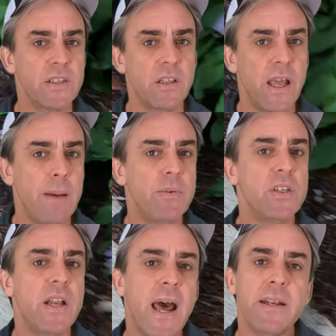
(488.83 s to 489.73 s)
a slab
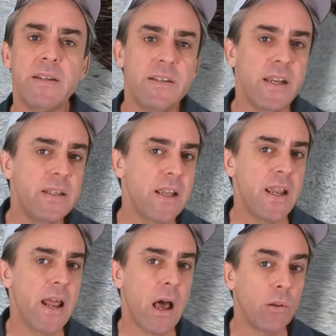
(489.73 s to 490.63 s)
does not
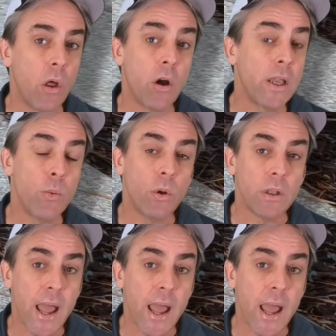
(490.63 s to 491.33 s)
dictate how long it will